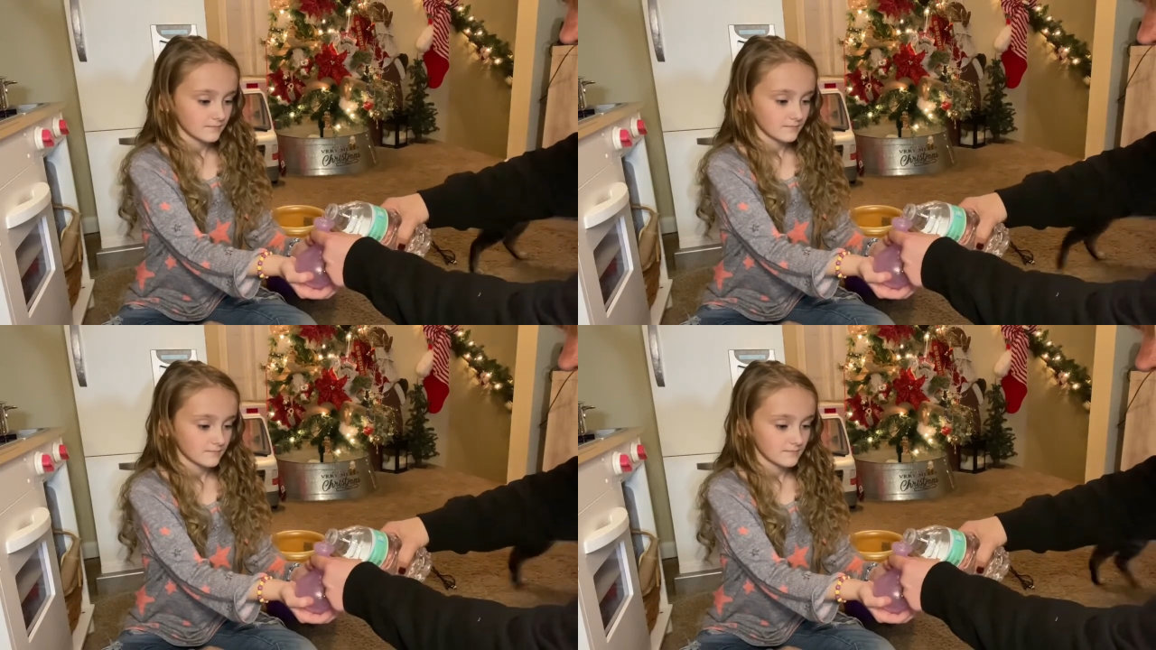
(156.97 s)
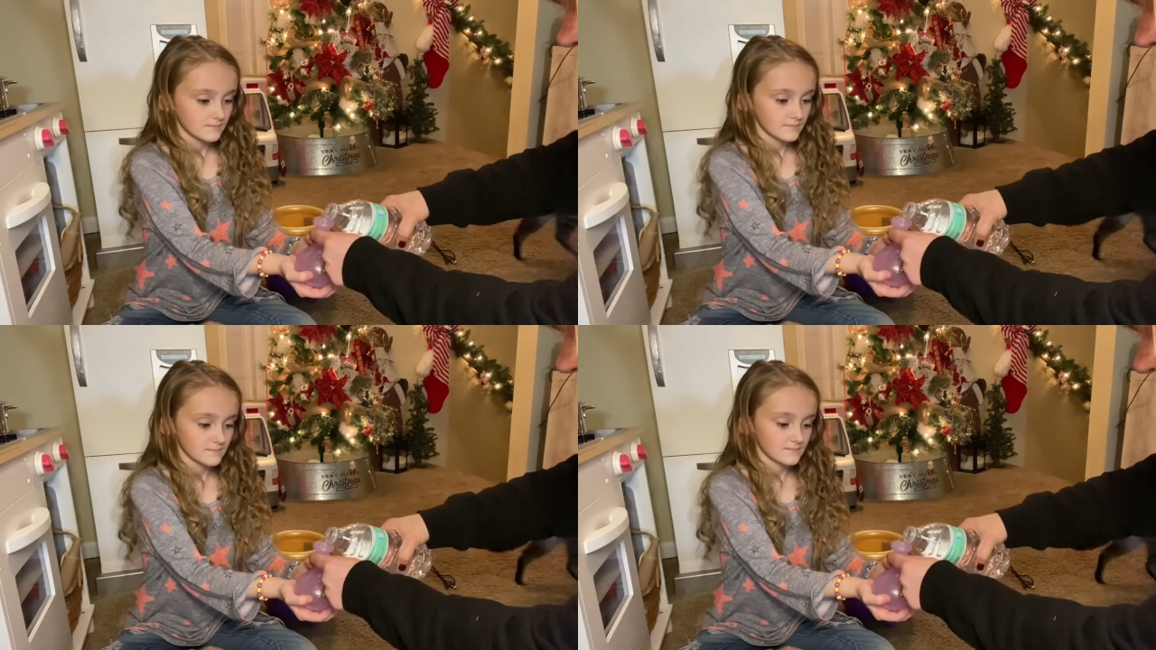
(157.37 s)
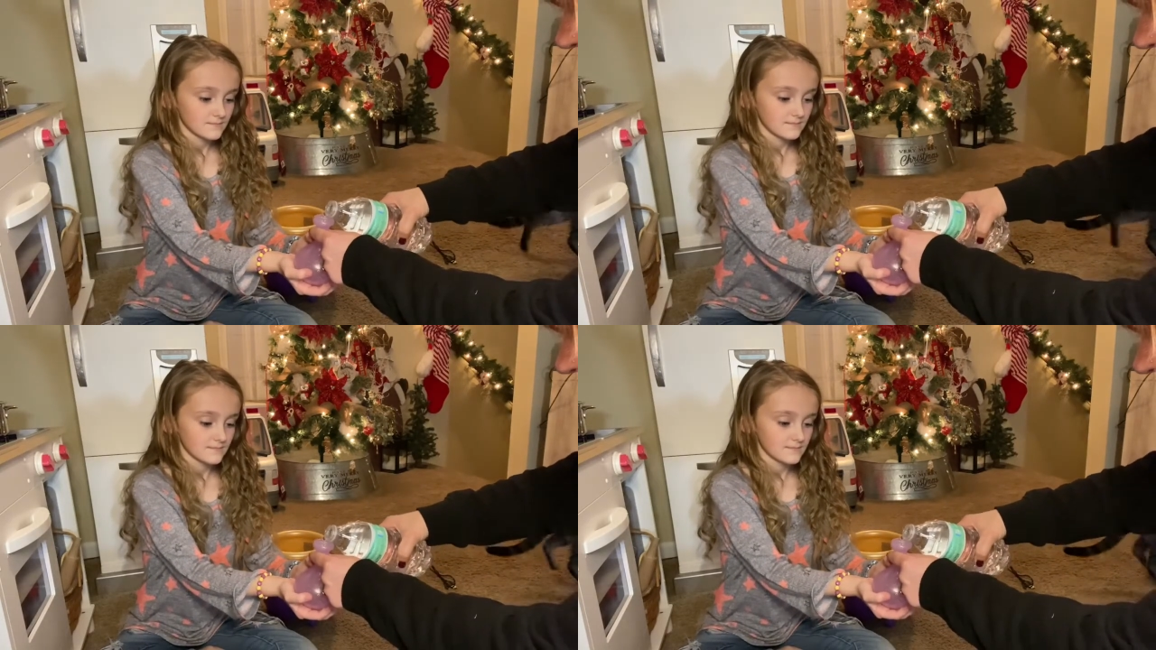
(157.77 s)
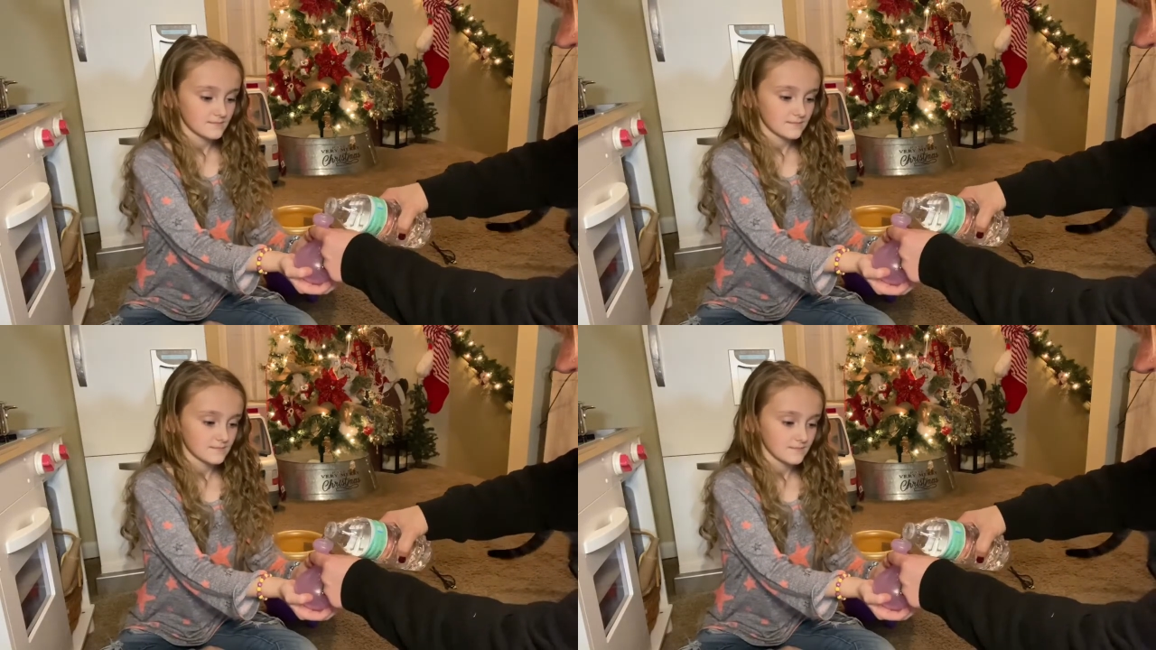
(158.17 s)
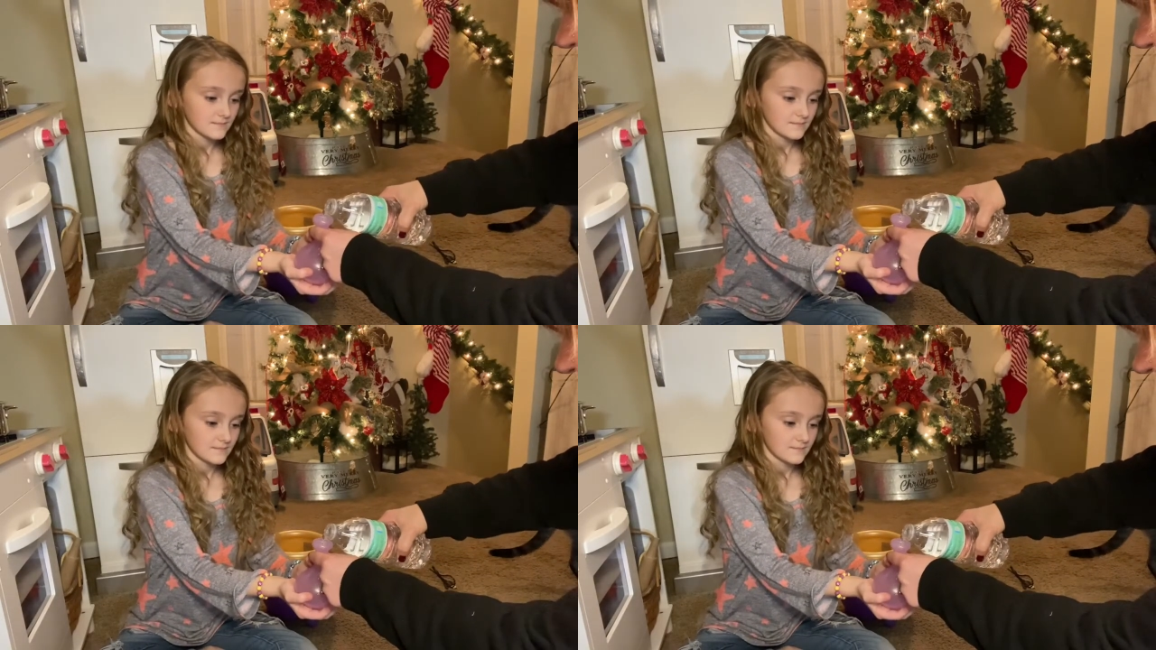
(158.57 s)

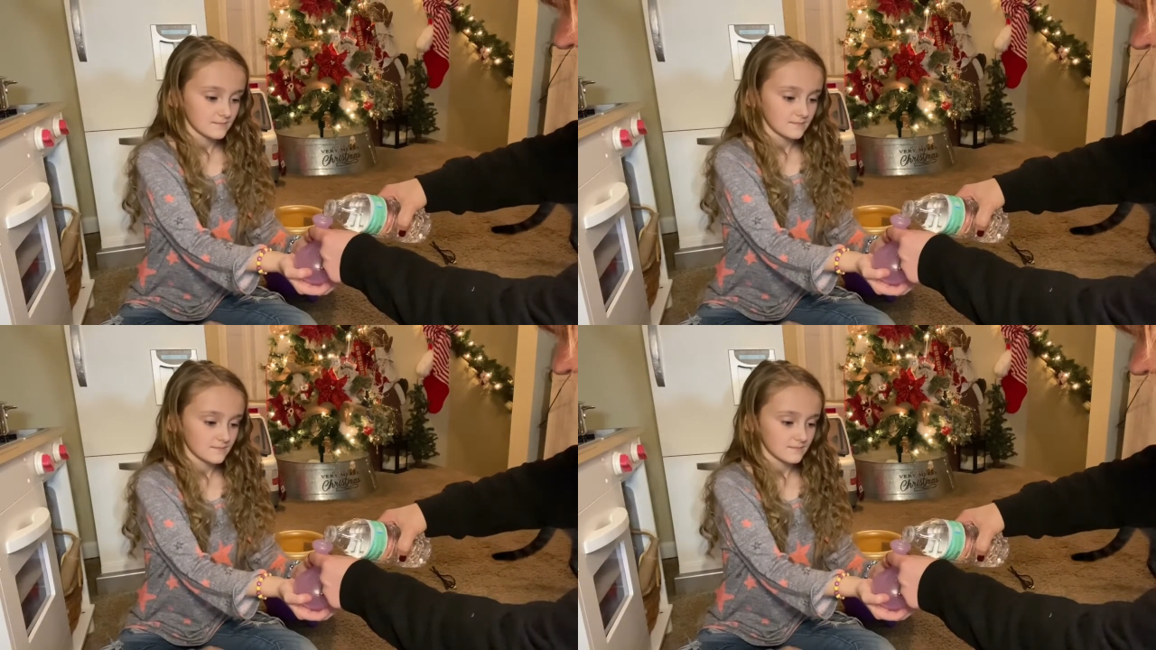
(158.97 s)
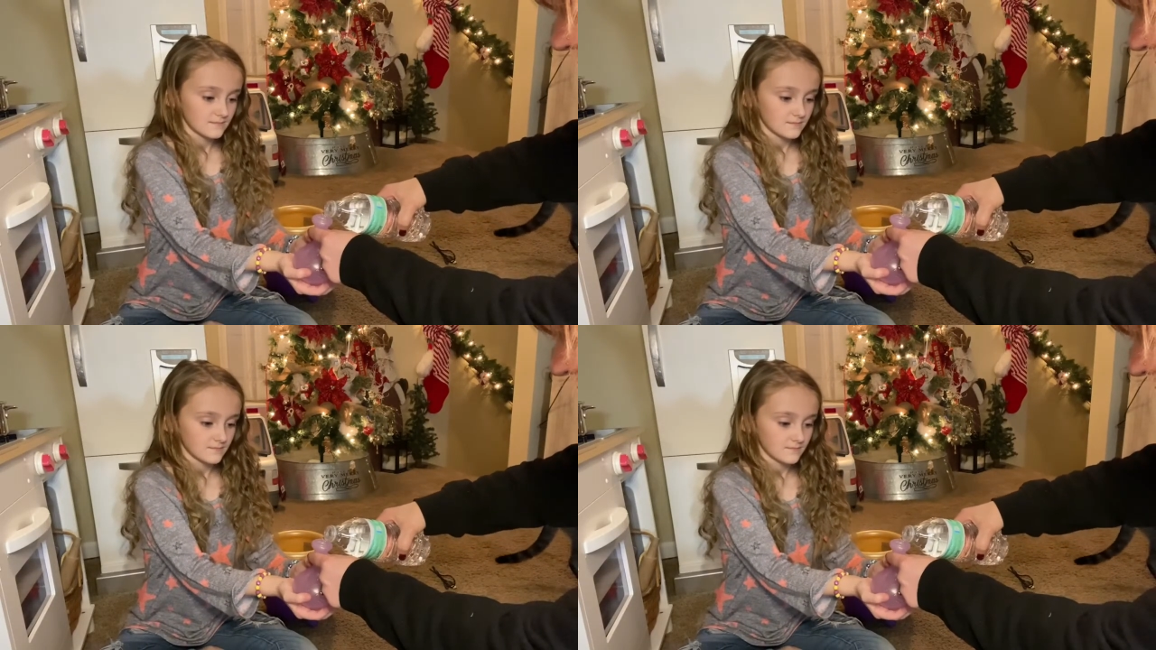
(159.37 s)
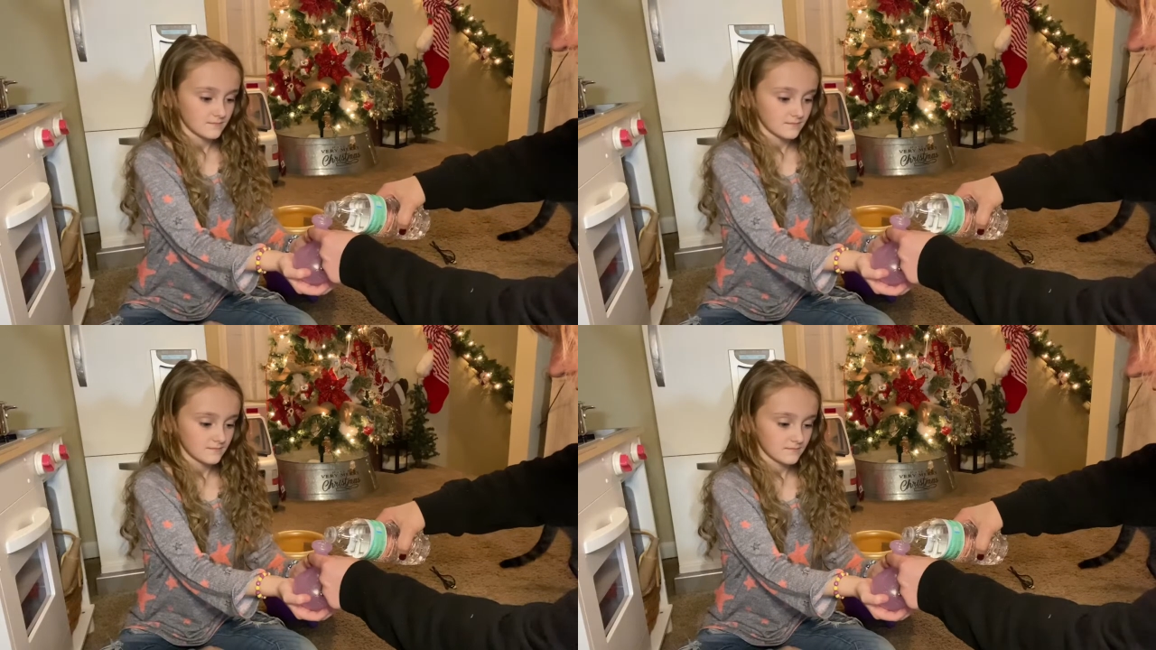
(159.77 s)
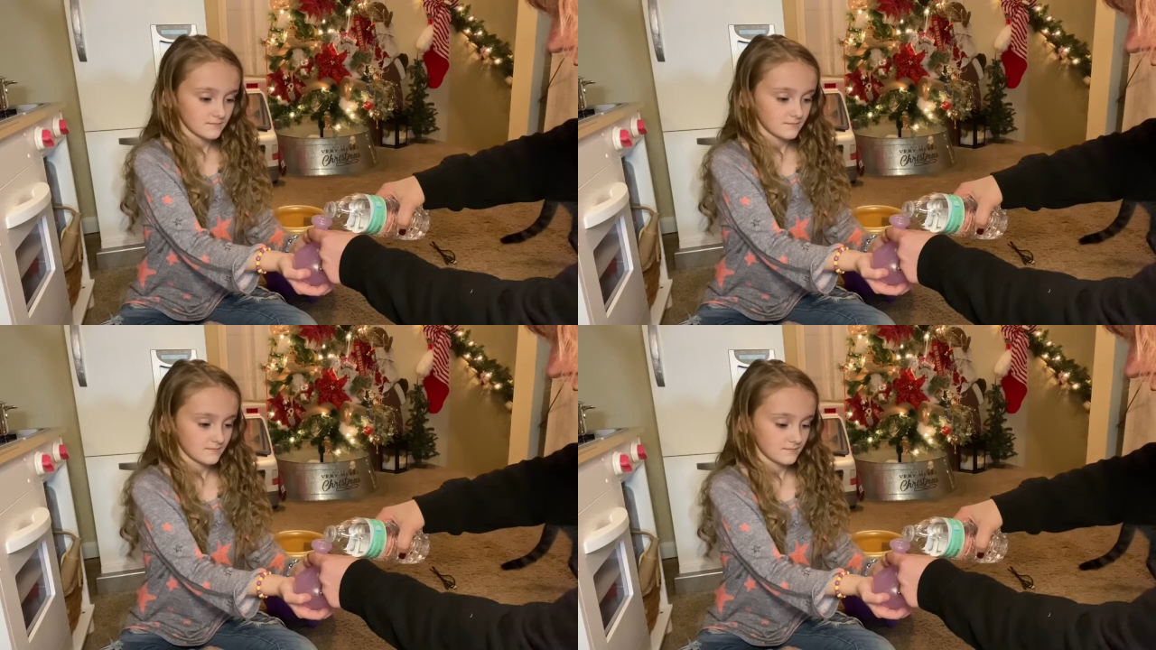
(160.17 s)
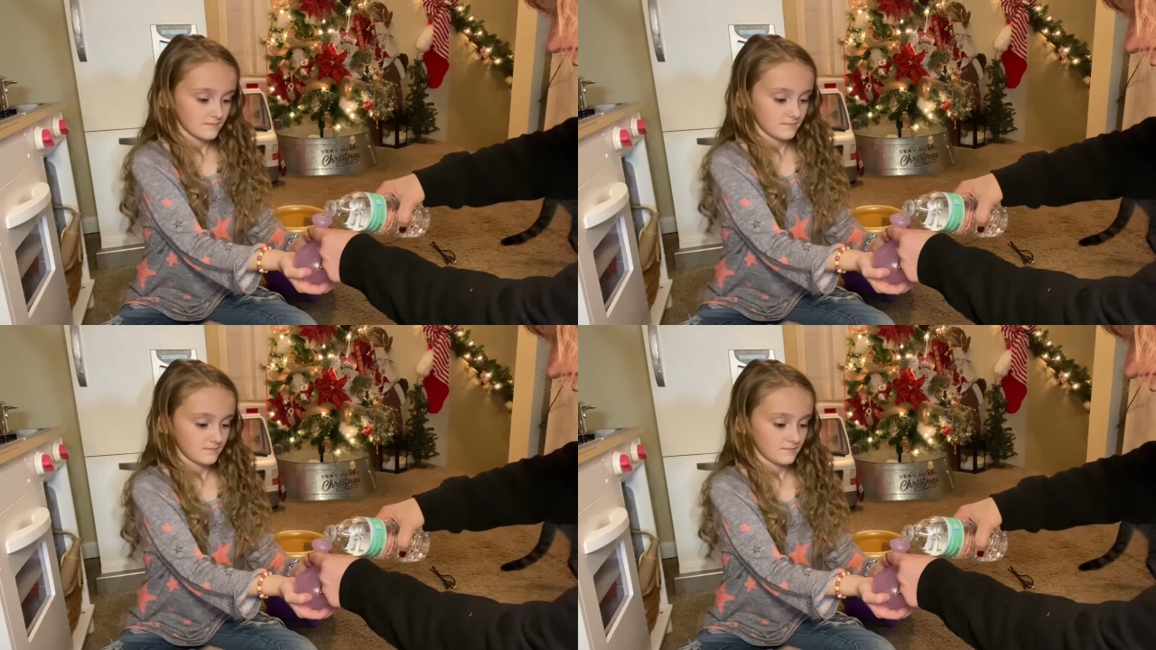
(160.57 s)

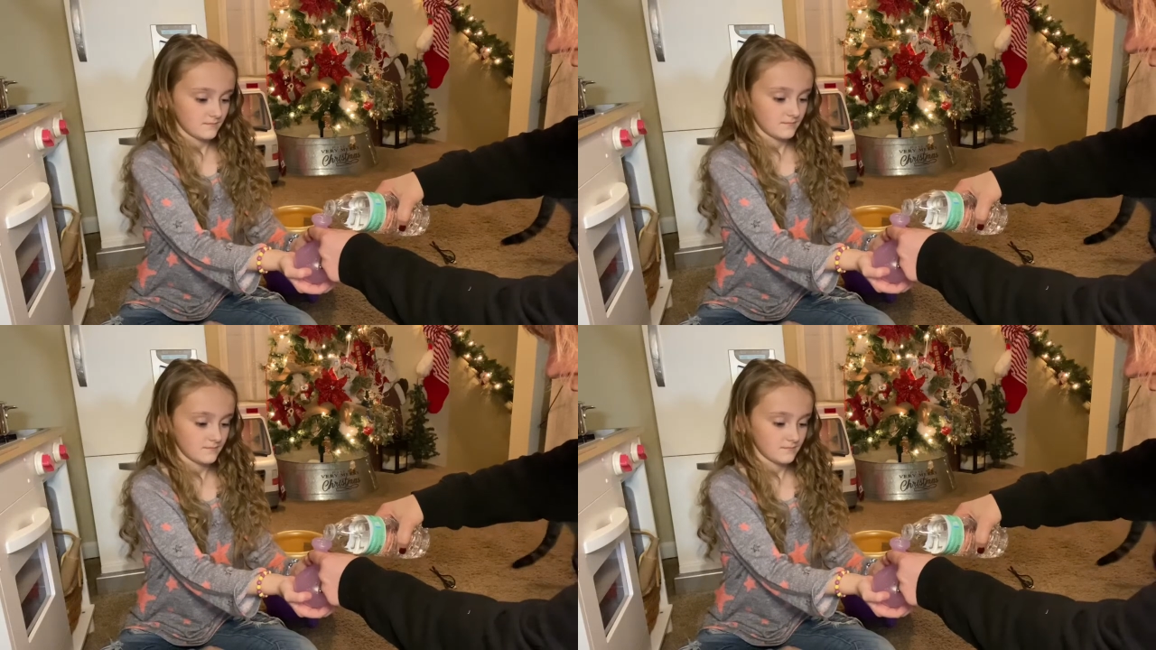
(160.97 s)
(silence)